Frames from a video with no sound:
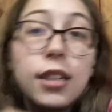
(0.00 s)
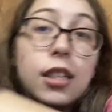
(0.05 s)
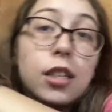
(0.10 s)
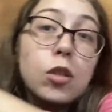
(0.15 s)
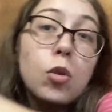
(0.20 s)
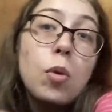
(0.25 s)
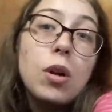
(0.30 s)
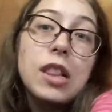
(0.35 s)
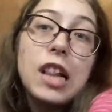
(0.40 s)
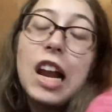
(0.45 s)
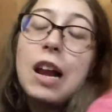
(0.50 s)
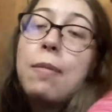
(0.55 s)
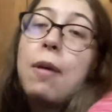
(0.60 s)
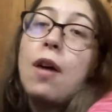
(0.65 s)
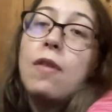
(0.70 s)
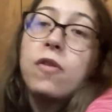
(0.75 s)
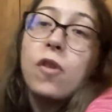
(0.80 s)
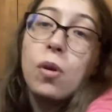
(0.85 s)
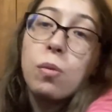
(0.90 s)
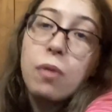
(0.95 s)
is the one that I
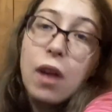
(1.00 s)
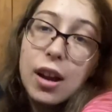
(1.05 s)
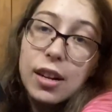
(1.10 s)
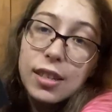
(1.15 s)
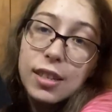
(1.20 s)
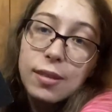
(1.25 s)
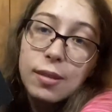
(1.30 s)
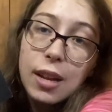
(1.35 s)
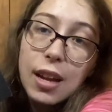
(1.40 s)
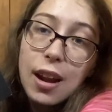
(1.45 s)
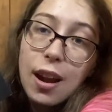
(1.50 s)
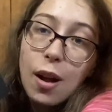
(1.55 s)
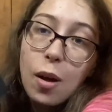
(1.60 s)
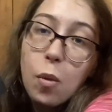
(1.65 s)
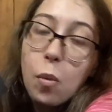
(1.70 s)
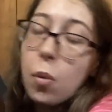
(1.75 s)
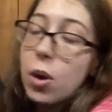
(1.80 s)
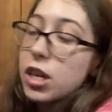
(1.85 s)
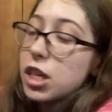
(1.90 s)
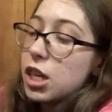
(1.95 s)
bought full price,
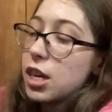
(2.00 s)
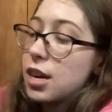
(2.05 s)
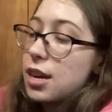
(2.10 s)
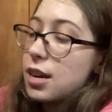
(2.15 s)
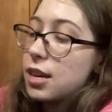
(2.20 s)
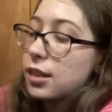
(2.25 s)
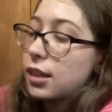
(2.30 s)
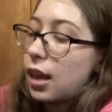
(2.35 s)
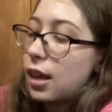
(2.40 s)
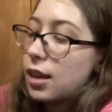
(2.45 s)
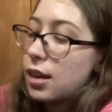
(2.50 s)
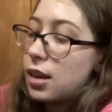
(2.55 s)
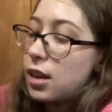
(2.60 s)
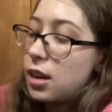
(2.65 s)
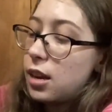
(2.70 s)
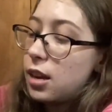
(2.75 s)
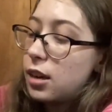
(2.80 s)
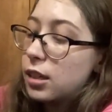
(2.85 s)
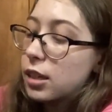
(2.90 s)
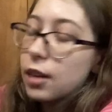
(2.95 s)
which is
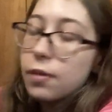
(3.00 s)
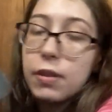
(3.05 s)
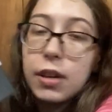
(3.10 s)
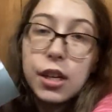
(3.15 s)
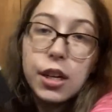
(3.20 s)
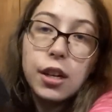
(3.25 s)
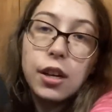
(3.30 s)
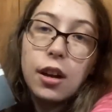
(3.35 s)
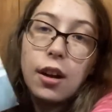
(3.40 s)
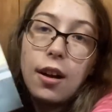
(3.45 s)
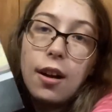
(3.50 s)
East of Eden.